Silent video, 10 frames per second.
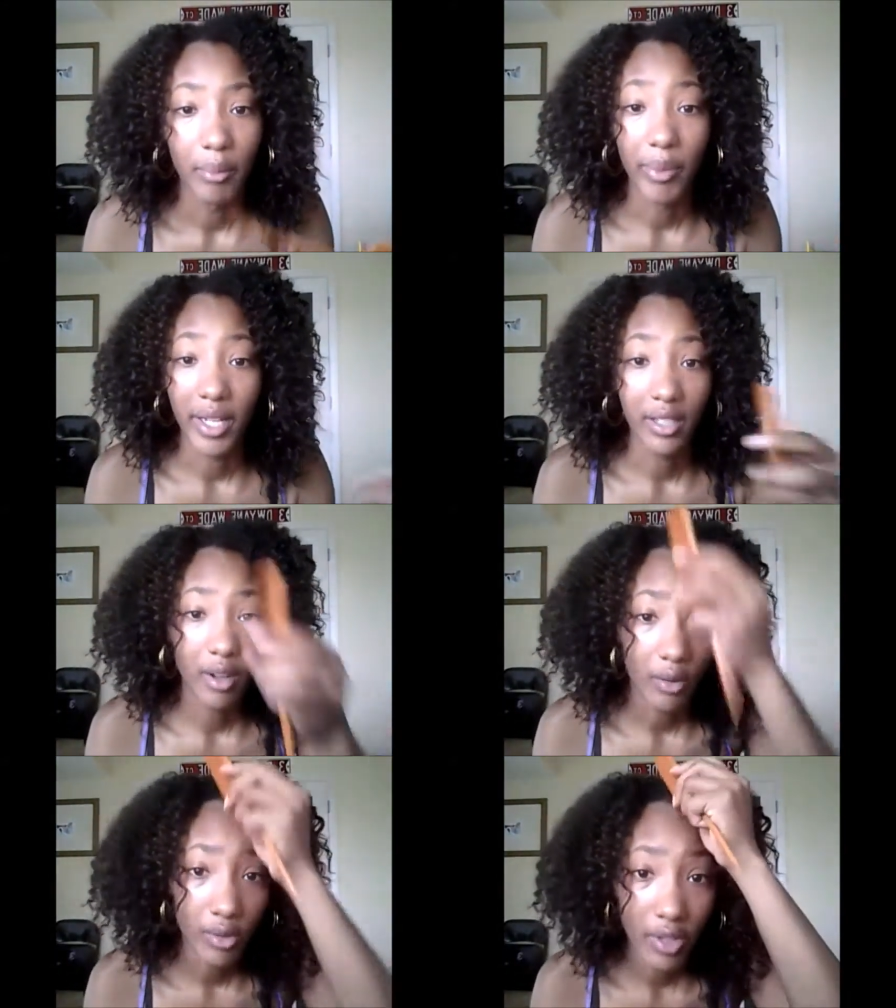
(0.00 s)
but
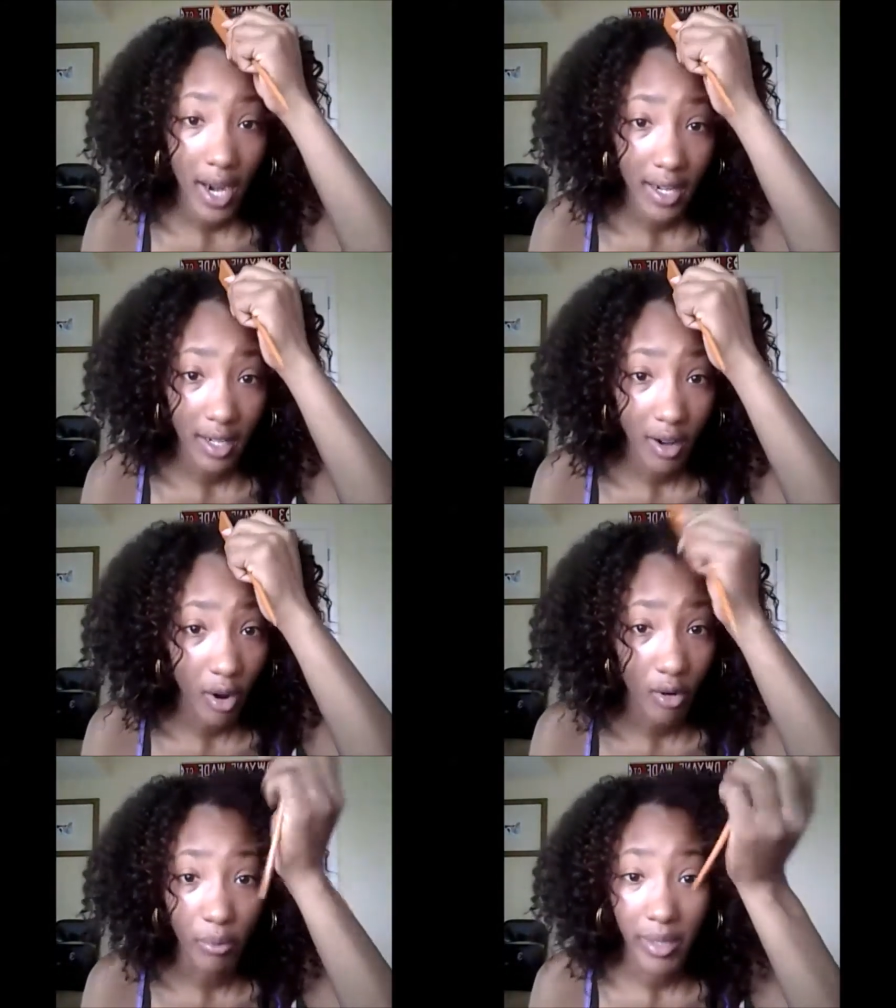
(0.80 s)
don't try to
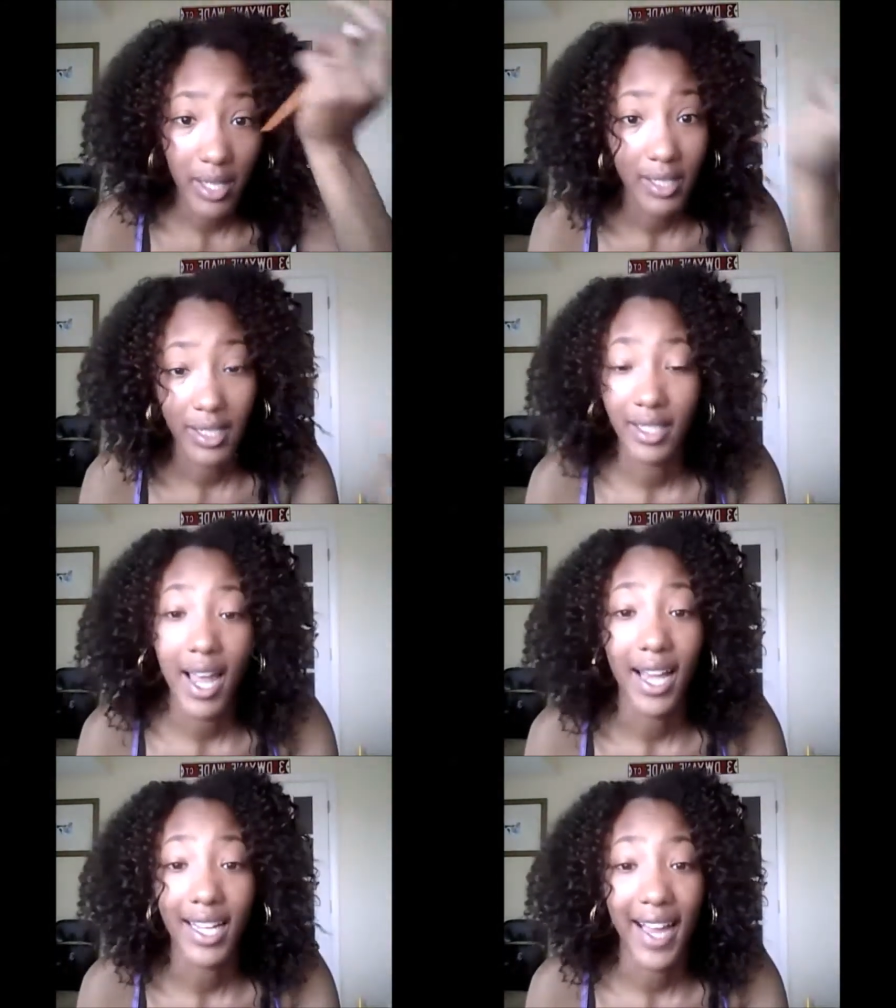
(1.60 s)
comb because it's
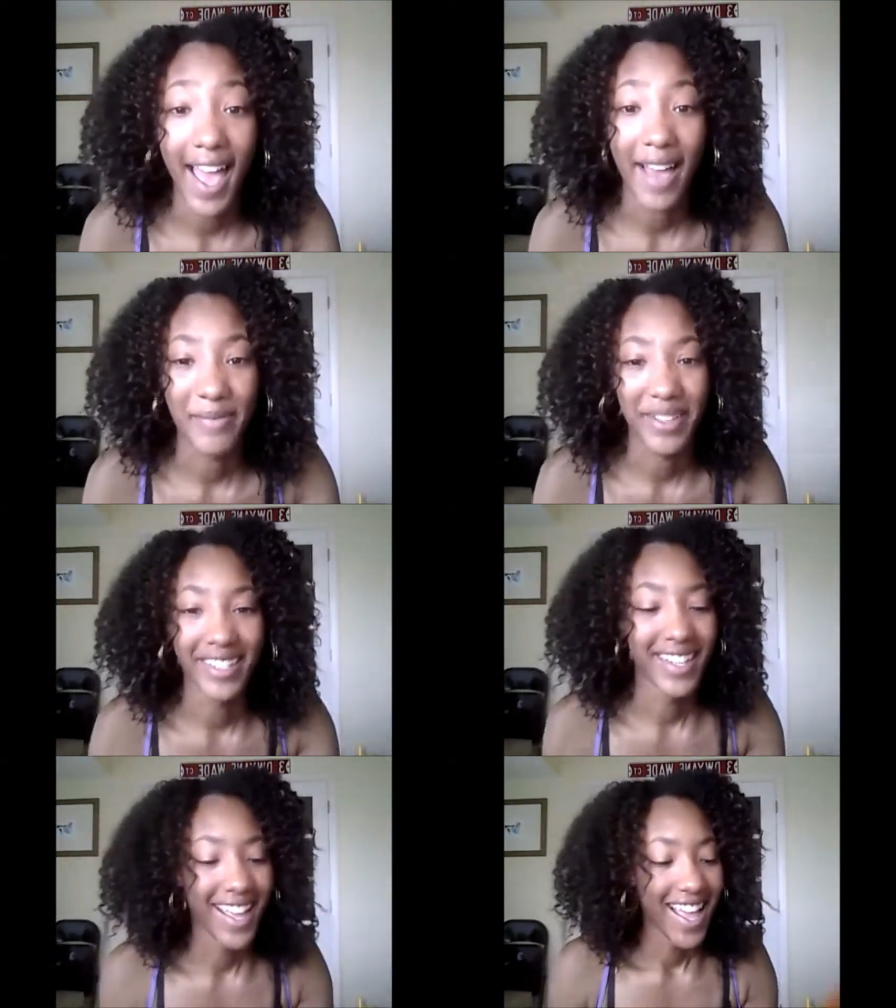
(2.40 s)
not going to happen.
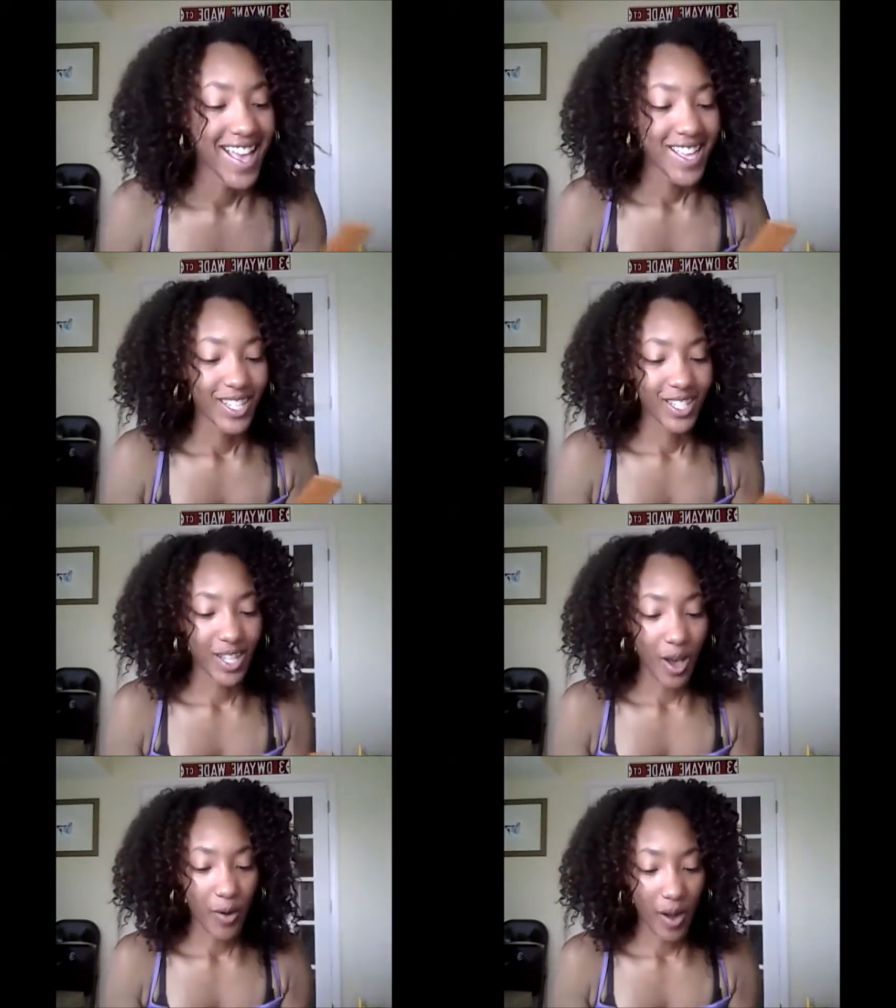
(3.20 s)

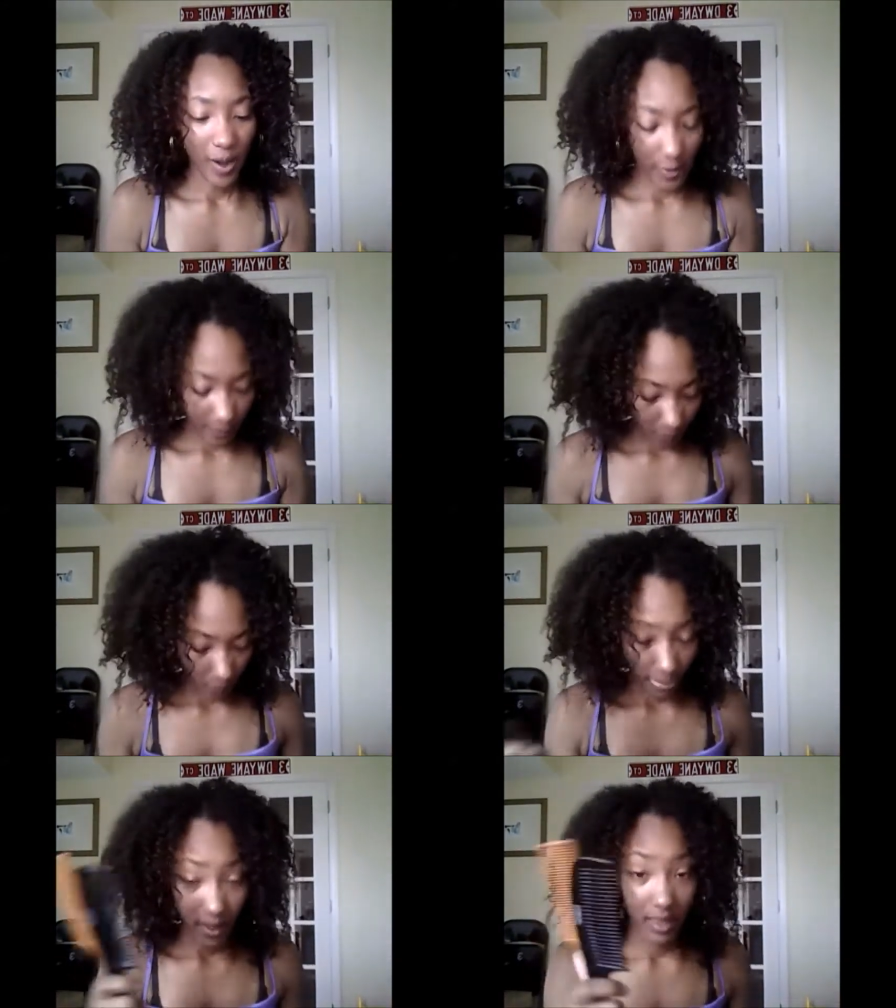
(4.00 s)
So um,
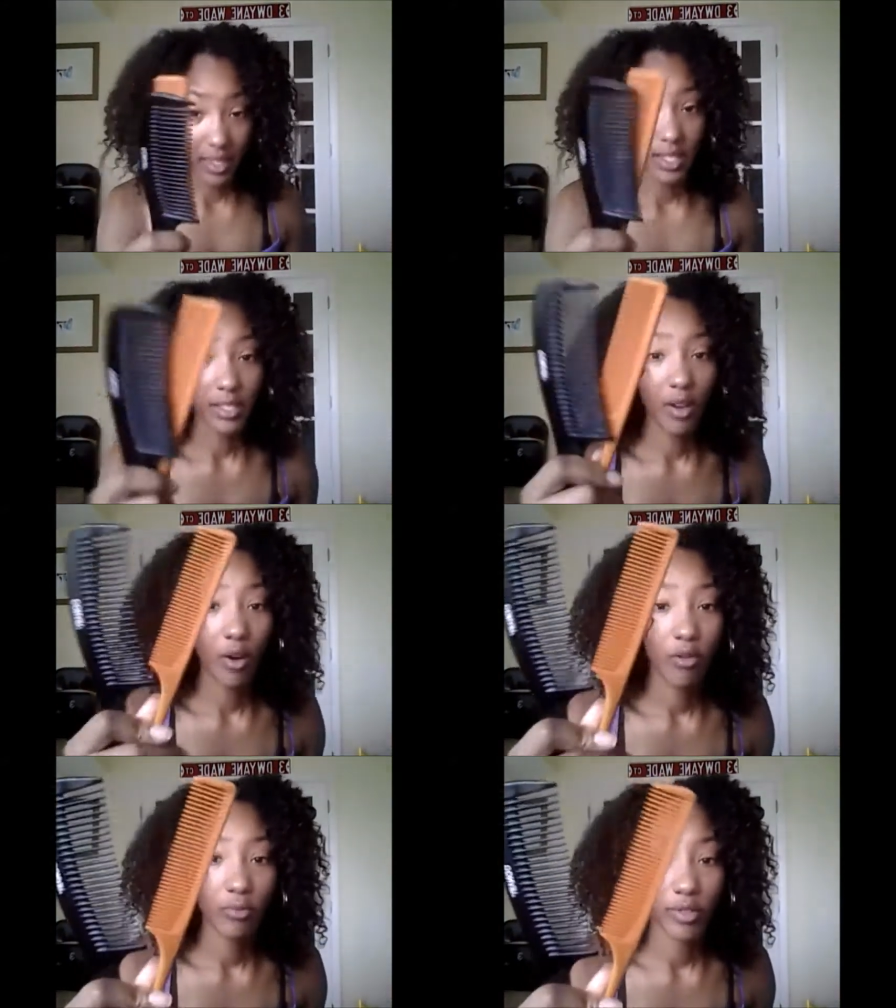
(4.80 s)
these
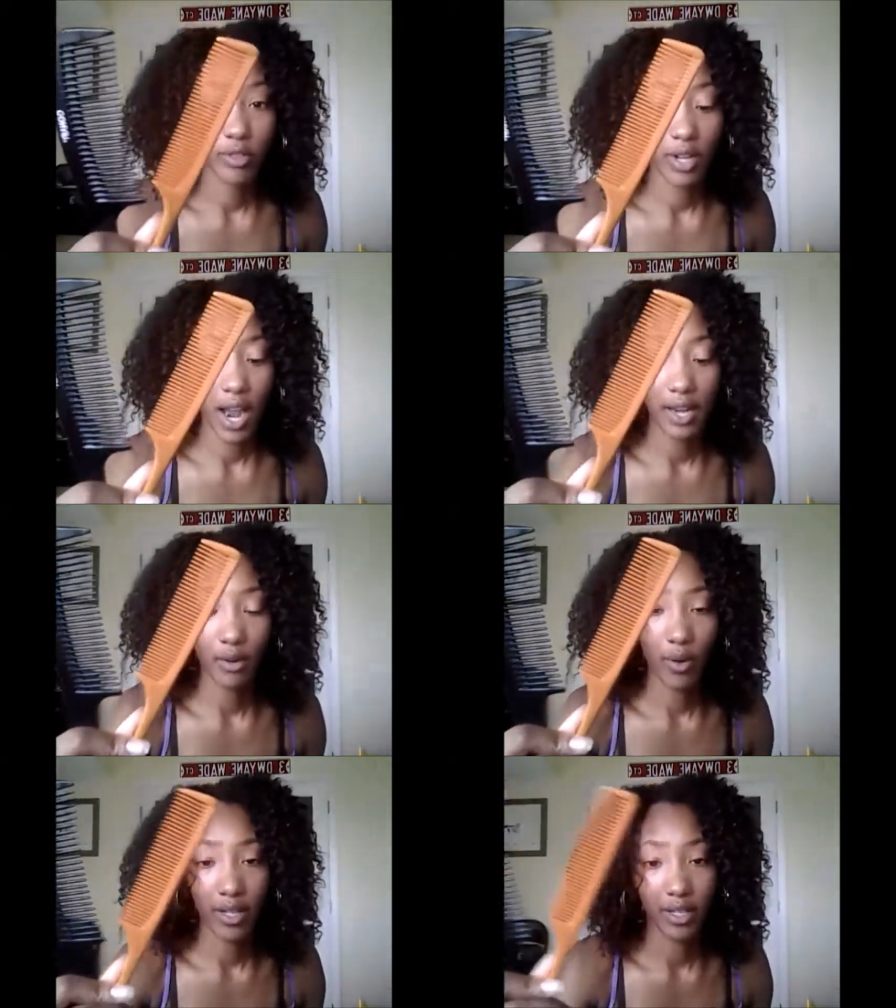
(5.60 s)
combs you'd kind
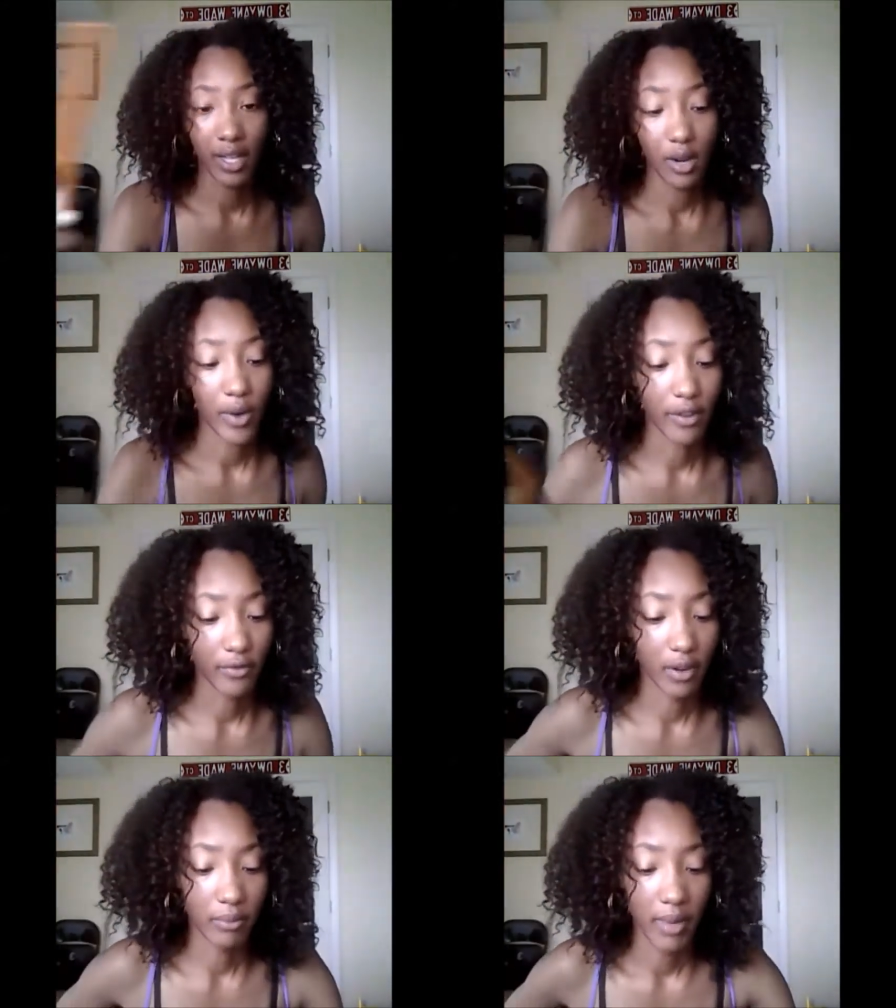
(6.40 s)
of want to stay away
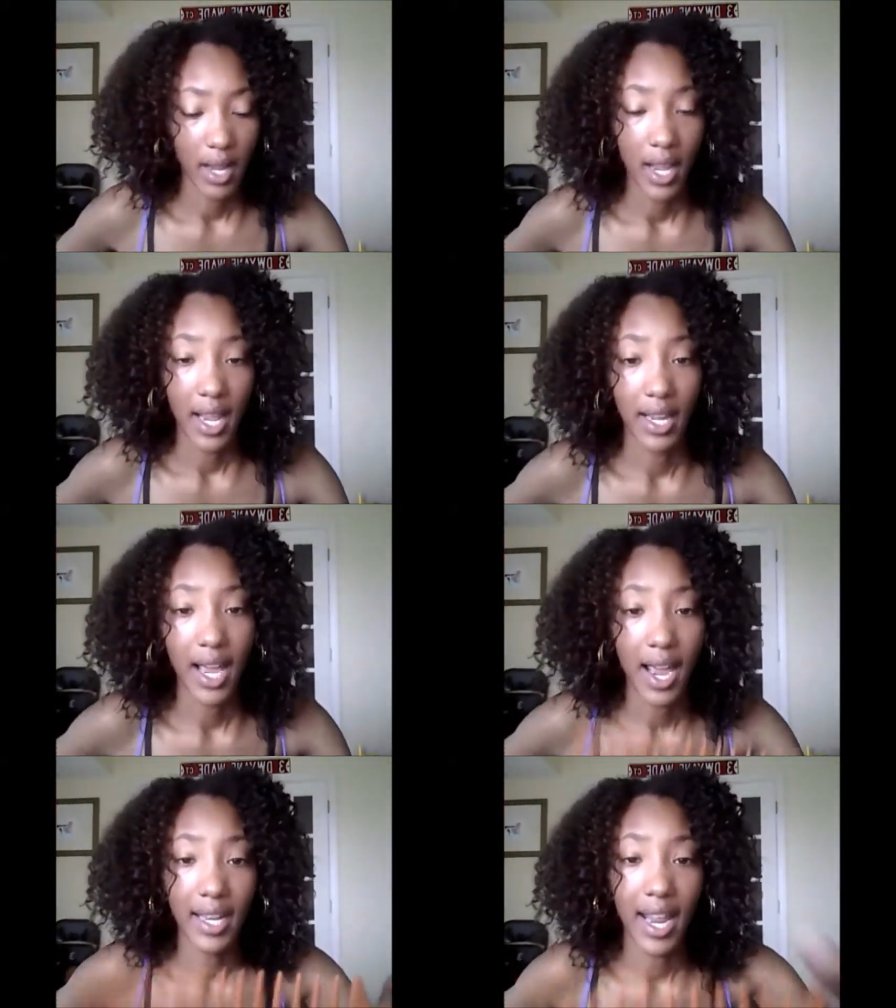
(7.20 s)
from and
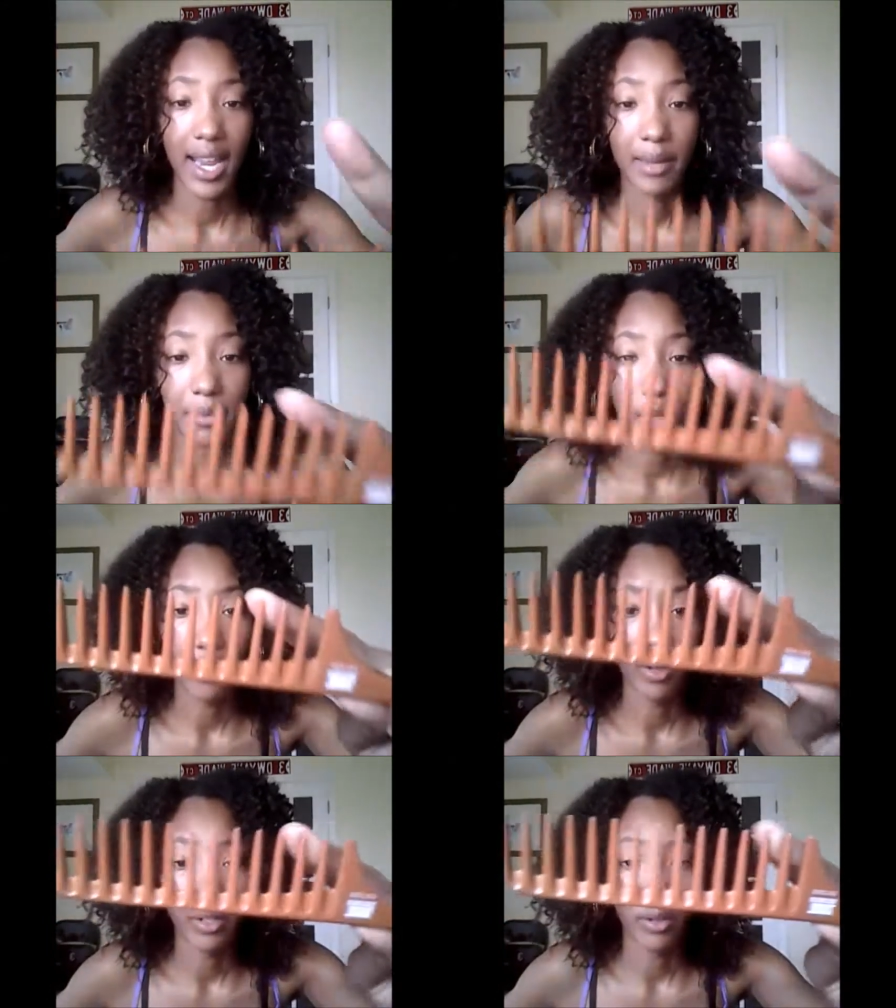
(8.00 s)
kind of aim
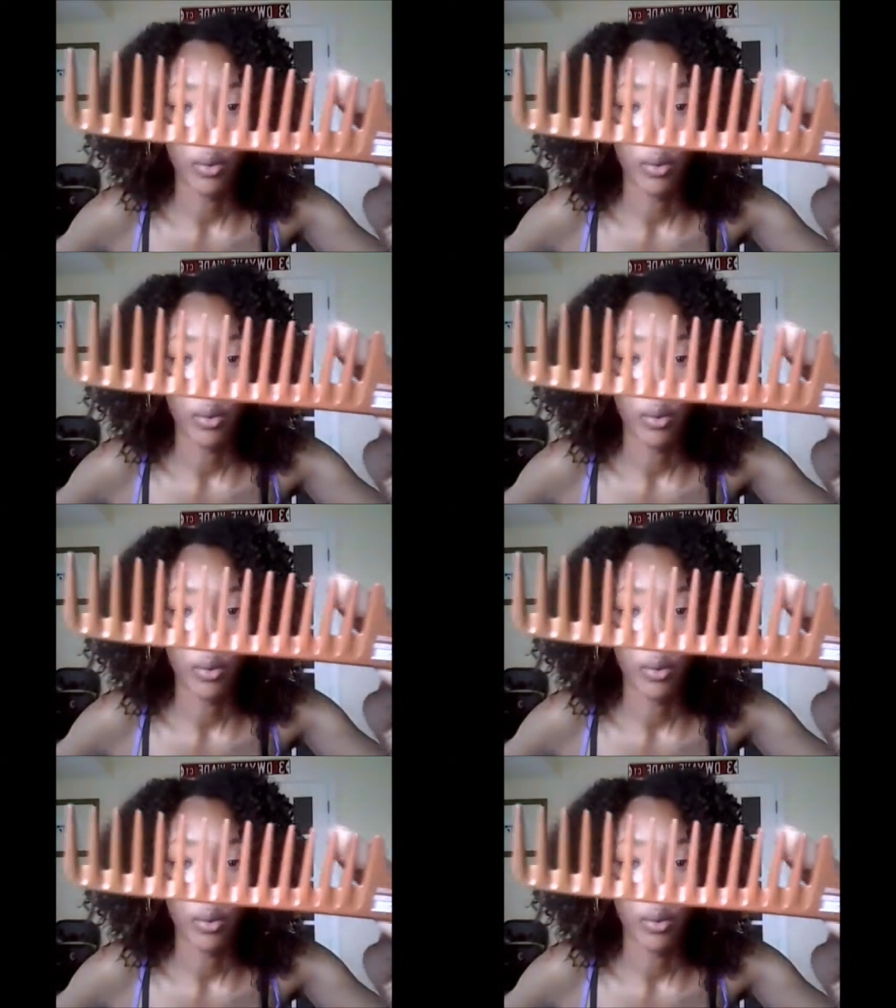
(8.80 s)
towards